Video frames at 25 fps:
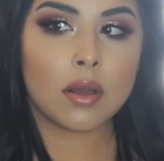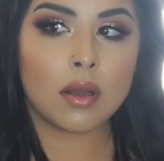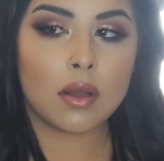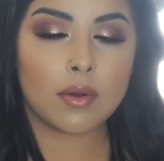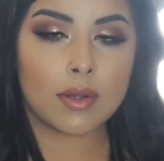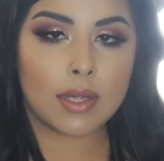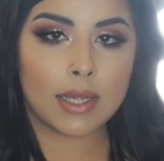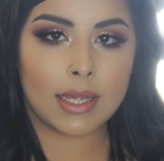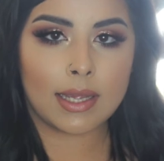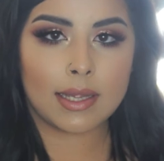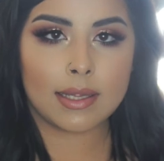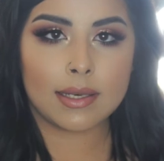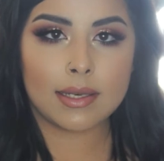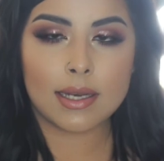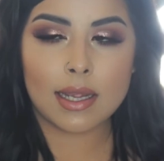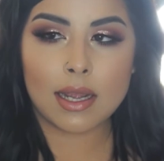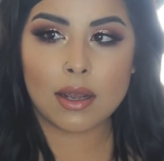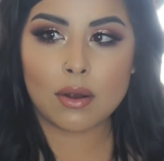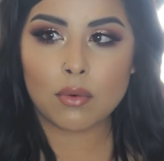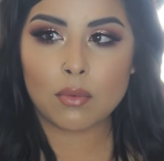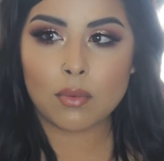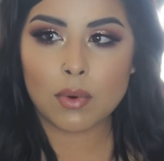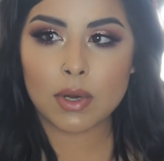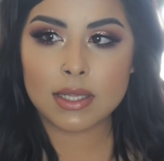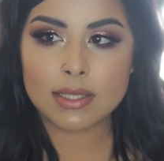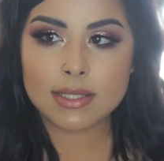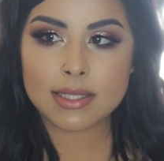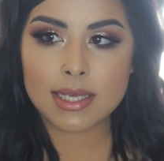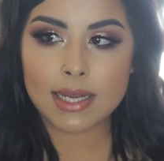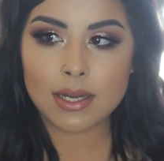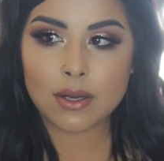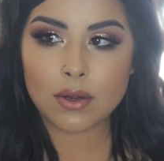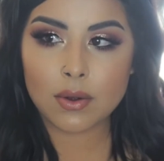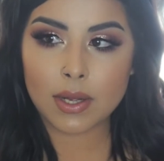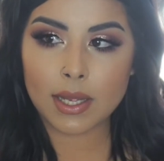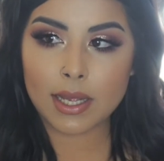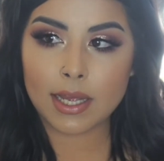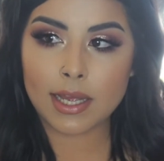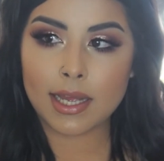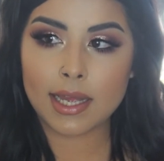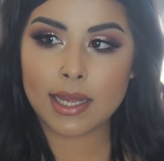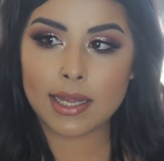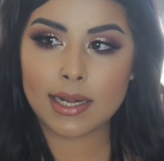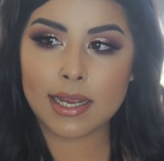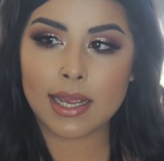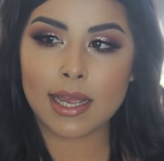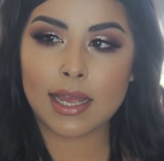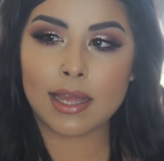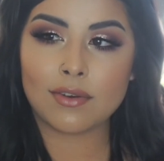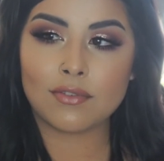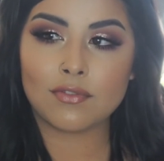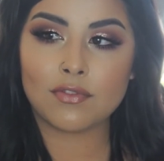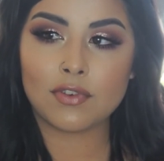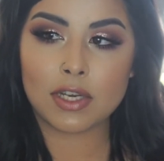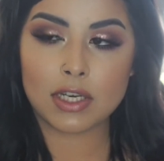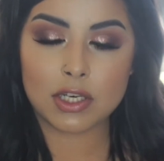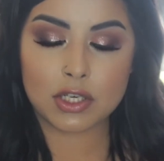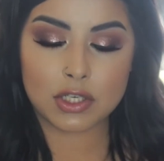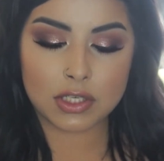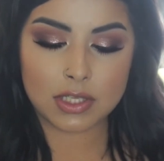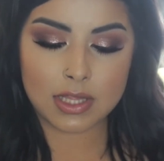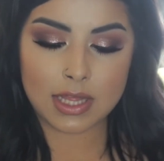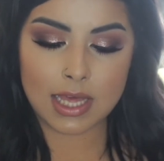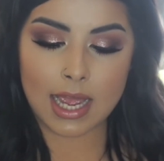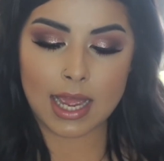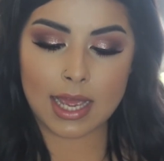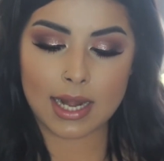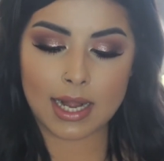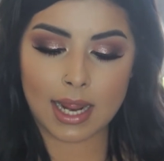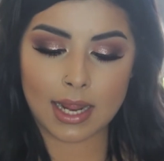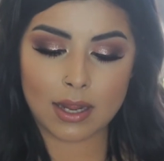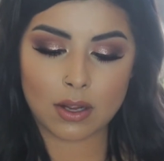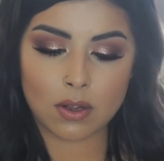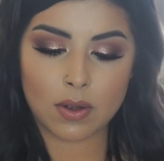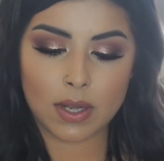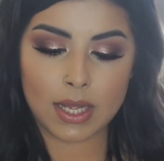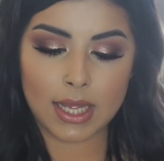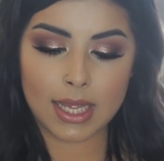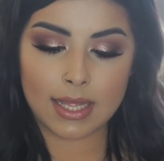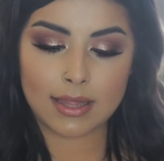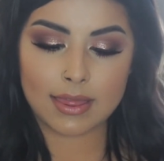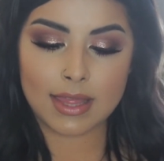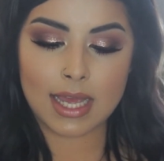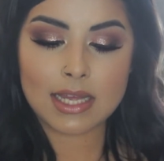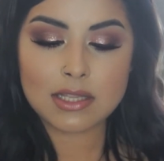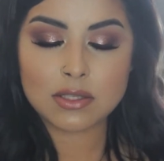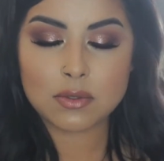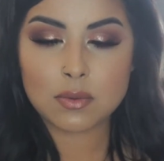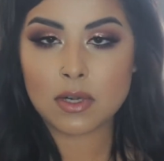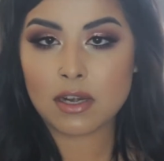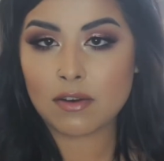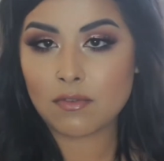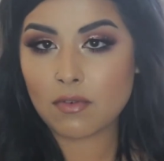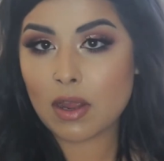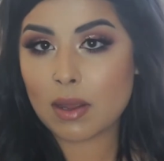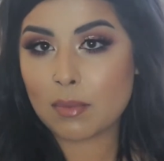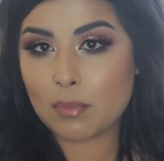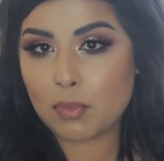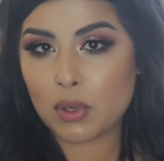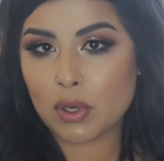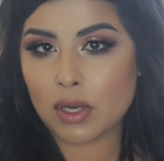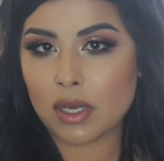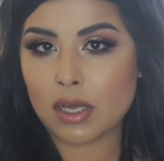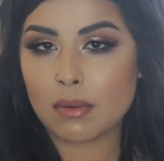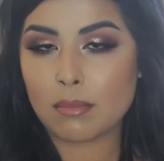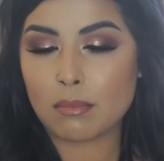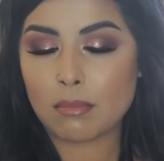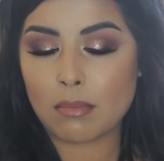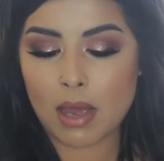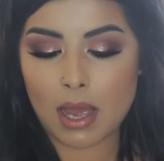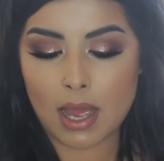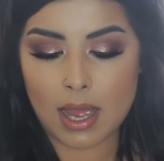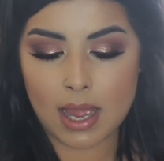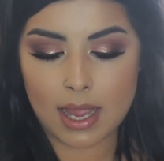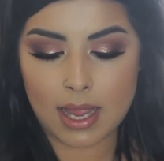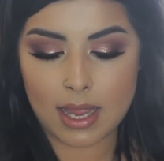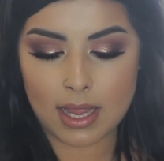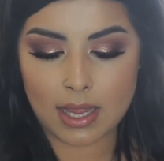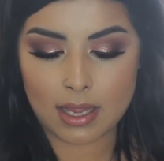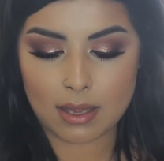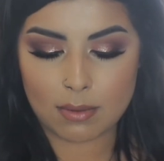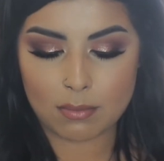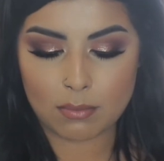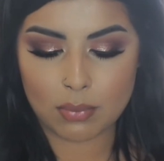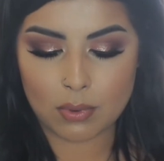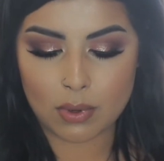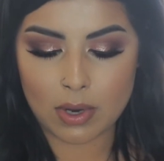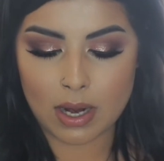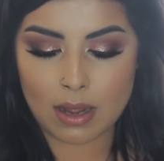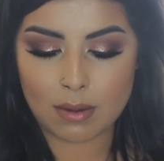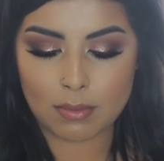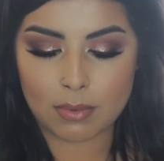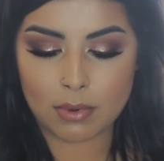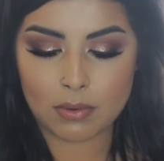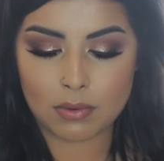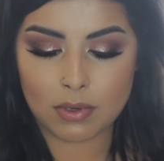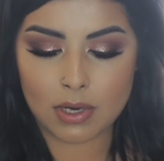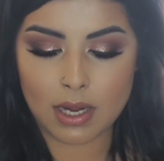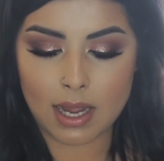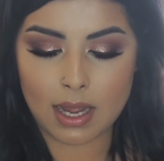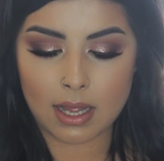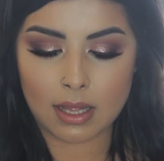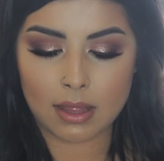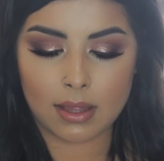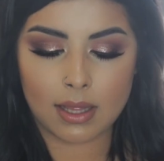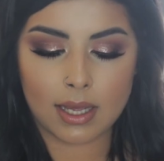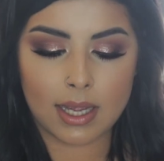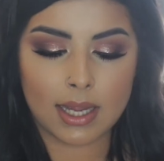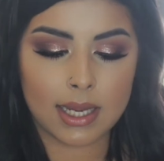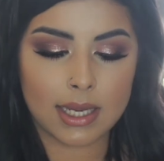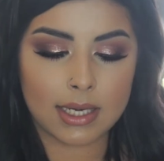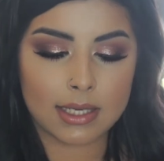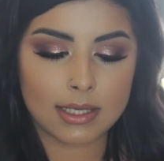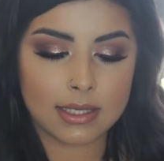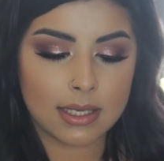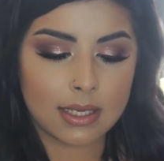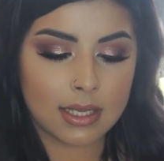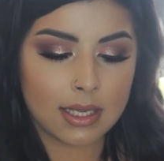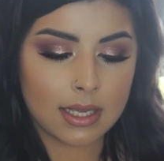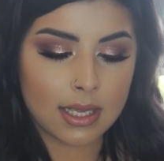Okay, now once I go ahead and finish that, that's whenever I put my brow bone highlight.